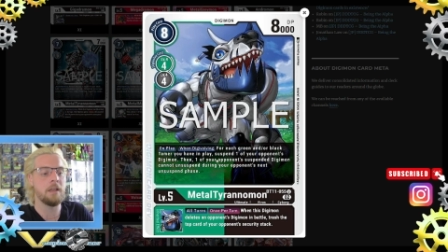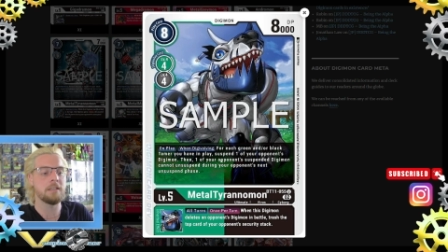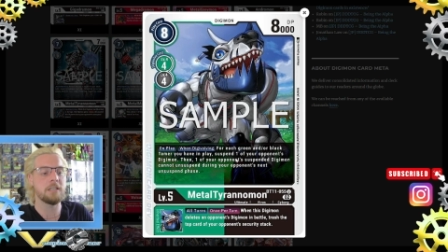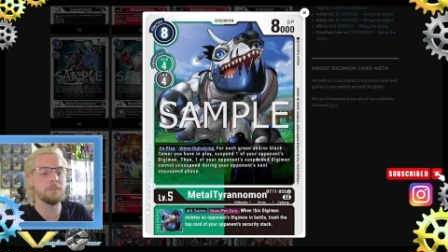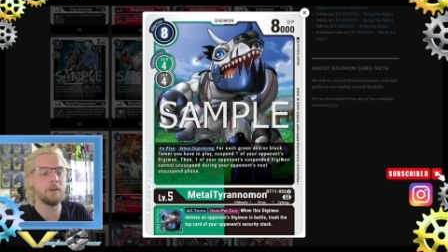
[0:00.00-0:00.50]

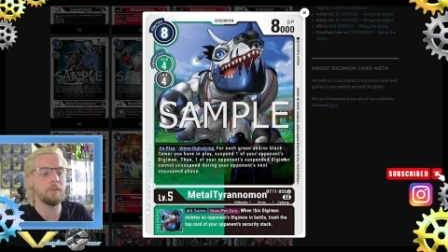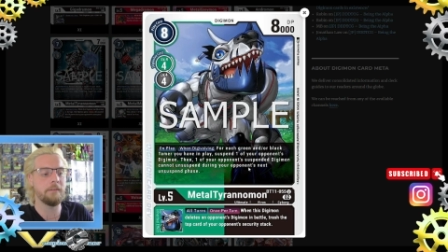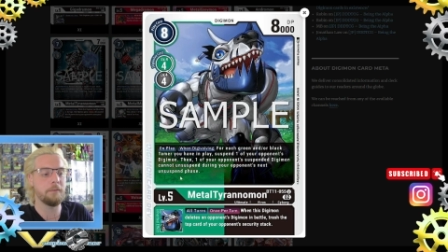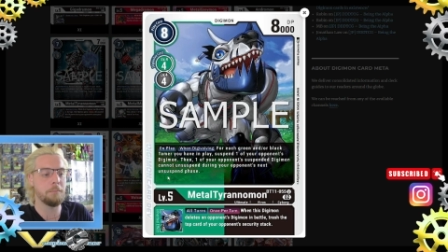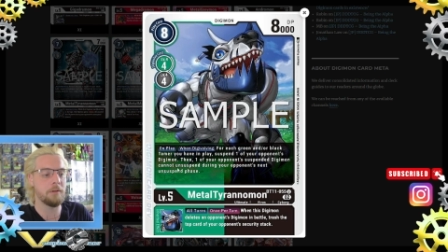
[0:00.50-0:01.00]
suspend one of
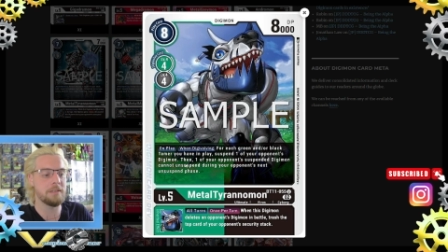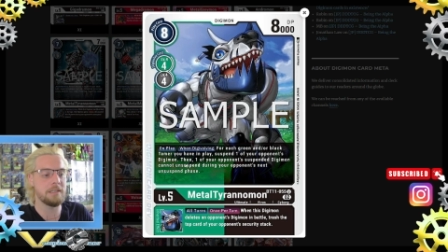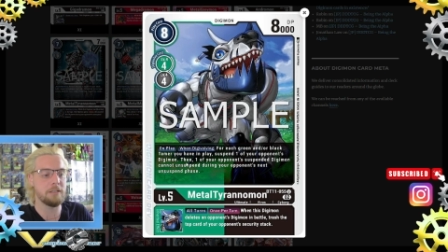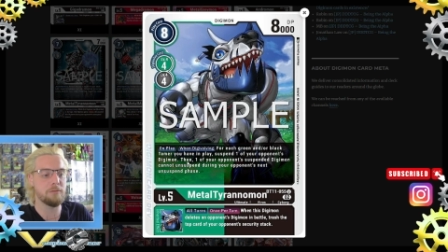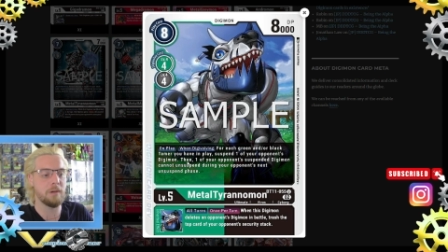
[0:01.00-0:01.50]
your opponent's
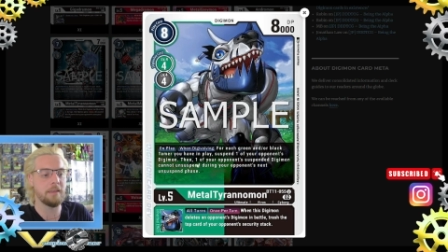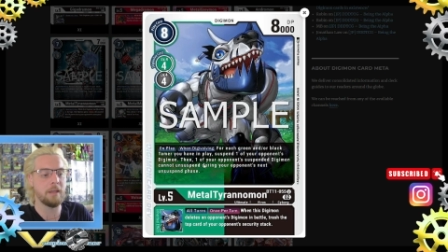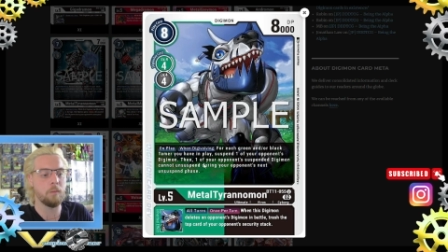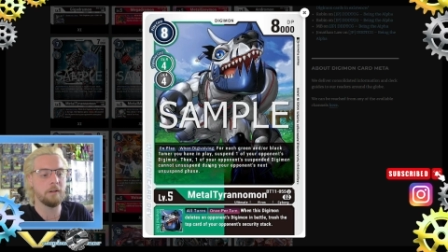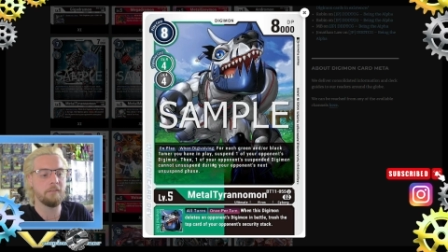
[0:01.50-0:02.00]
Digimon,
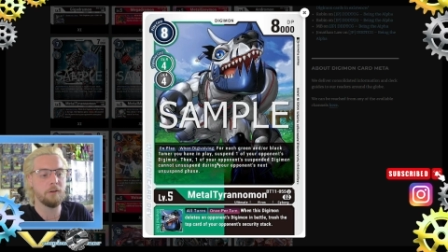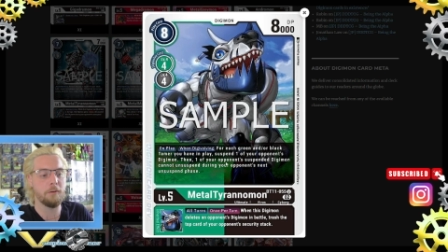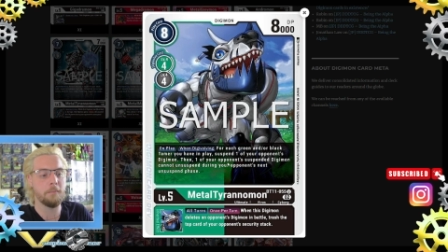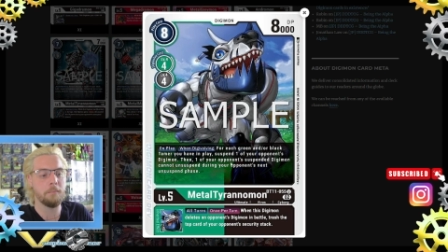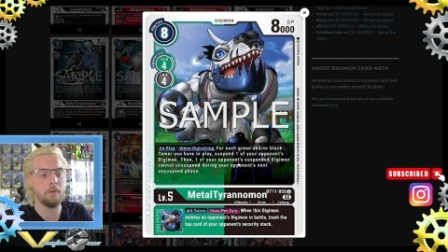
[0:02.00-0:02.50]
then one of
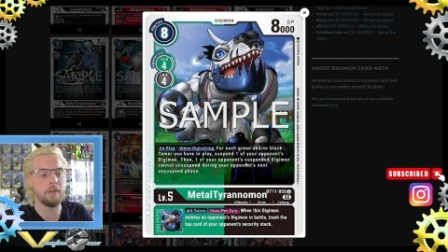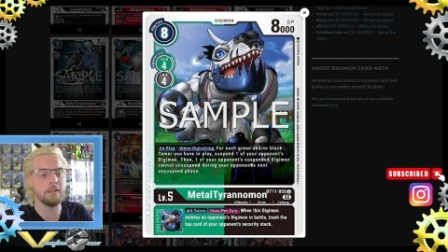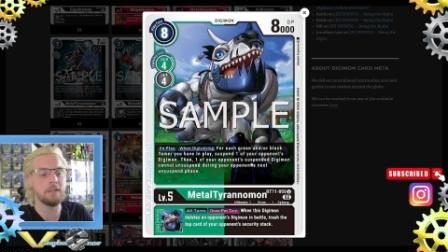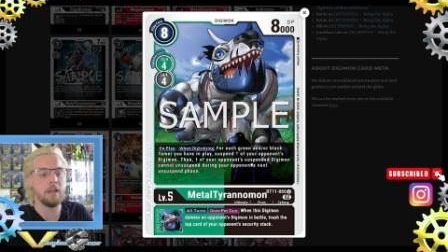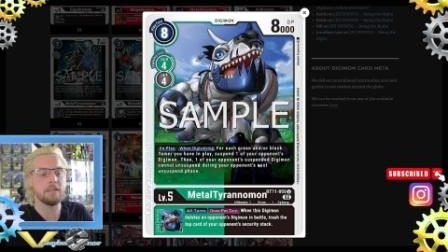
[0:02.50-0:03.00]
your
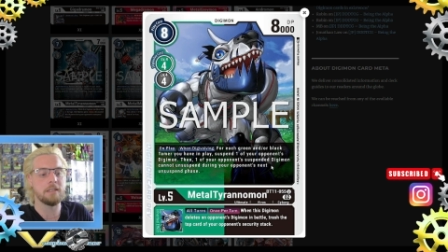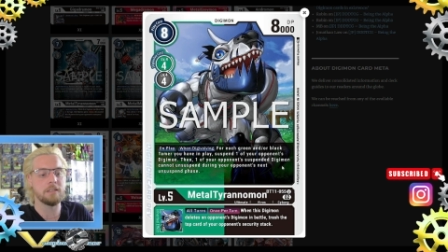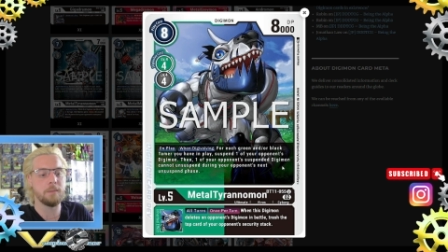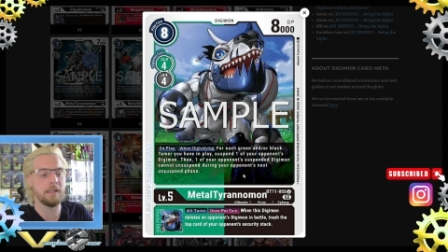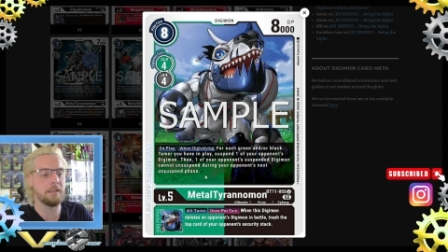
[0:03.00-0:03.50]
opponent's
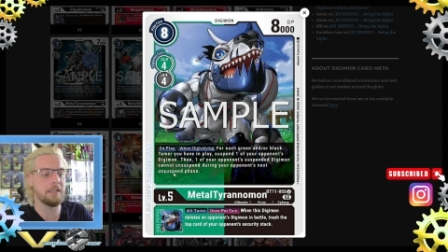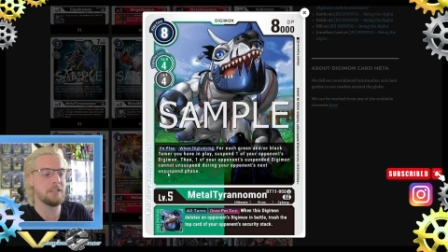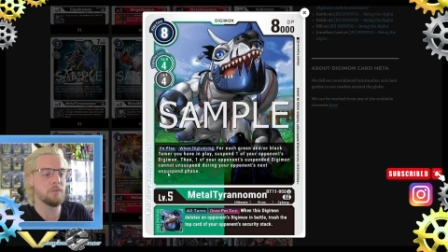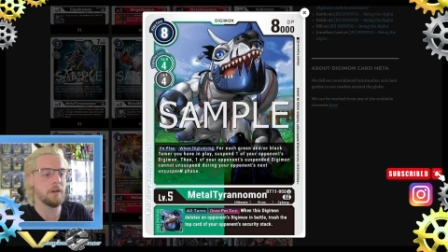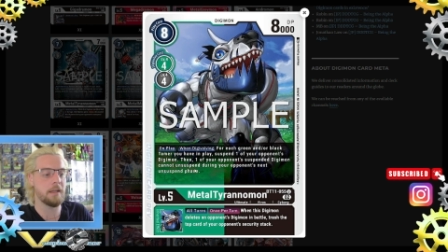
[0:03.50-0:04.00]
suspended
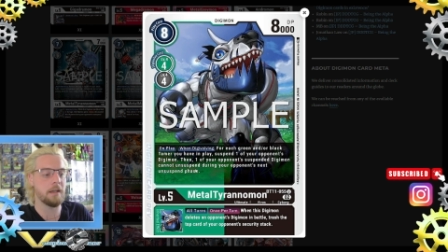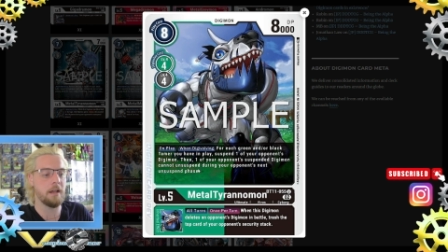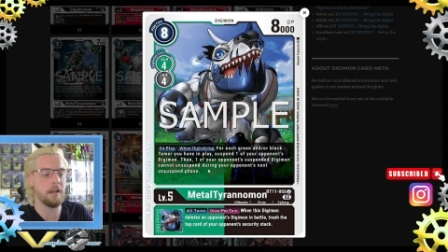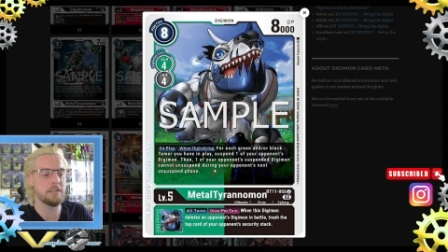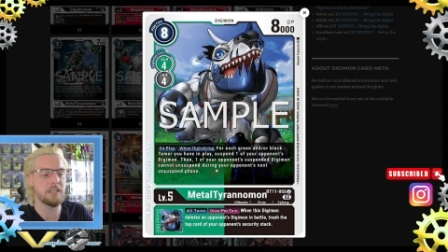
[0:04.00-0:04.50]
Digimon
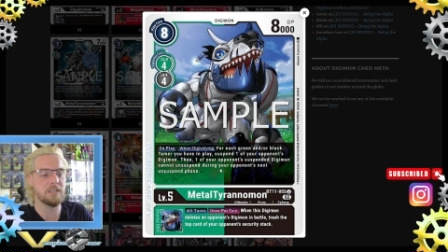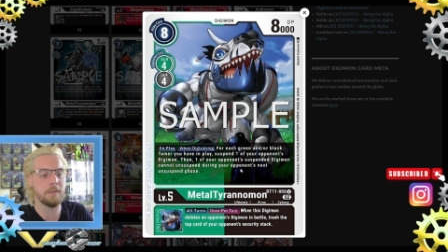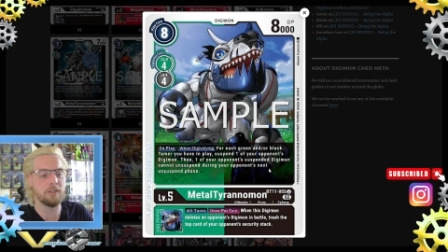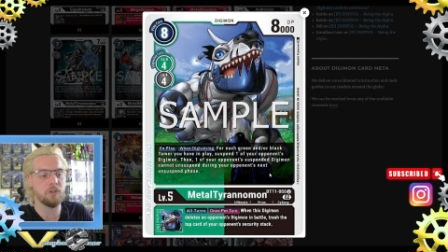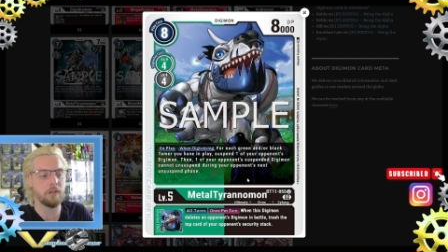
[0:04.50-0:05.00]
cannot
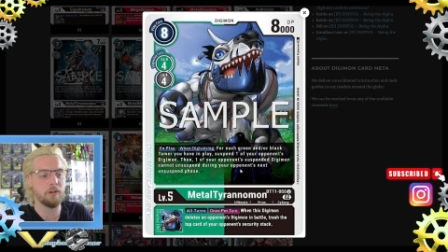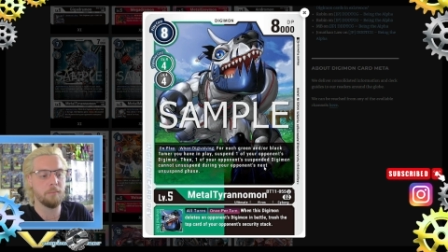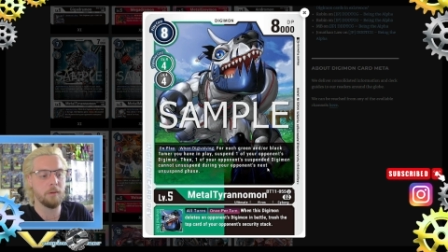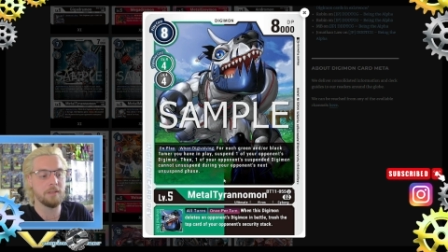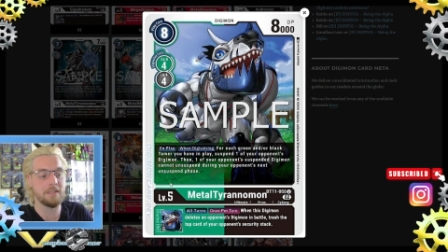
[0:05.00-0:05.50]
unsuspend during your
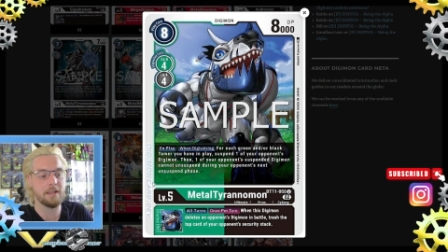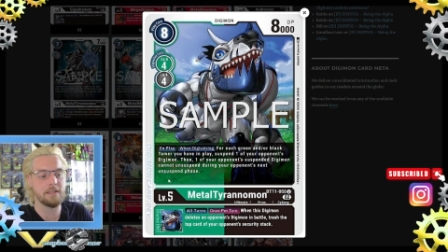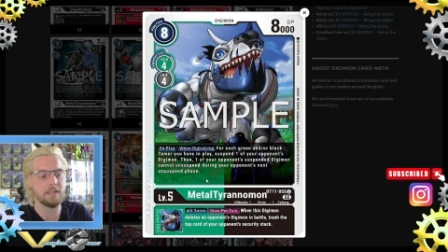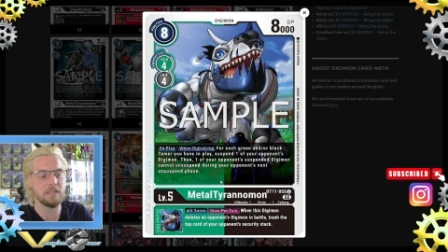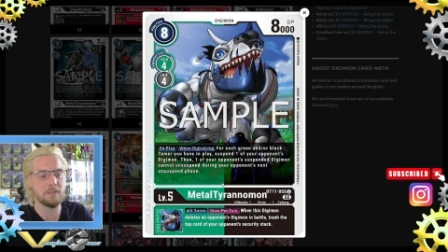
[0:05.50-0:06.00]
opponent's deck's
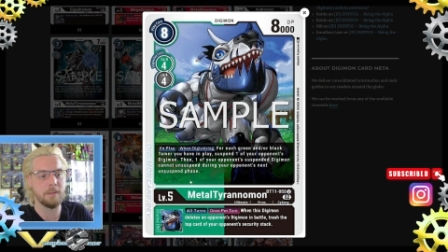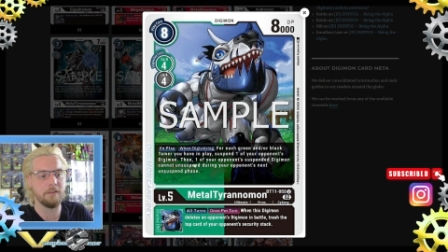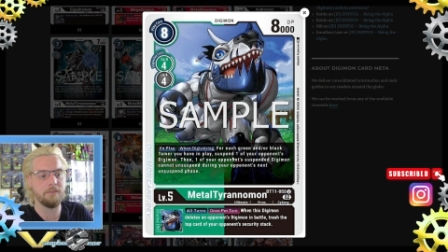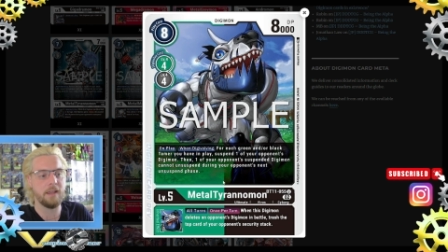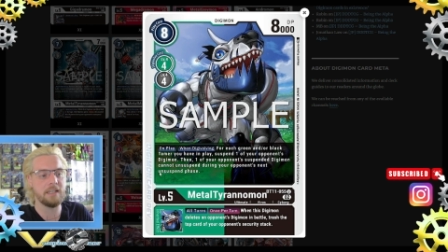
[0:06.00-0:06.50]

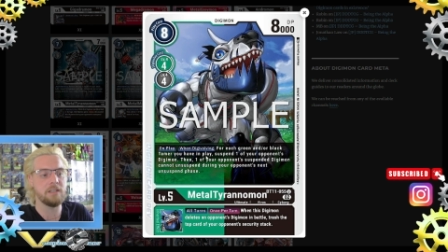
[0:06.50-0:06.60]
unsuspend phase,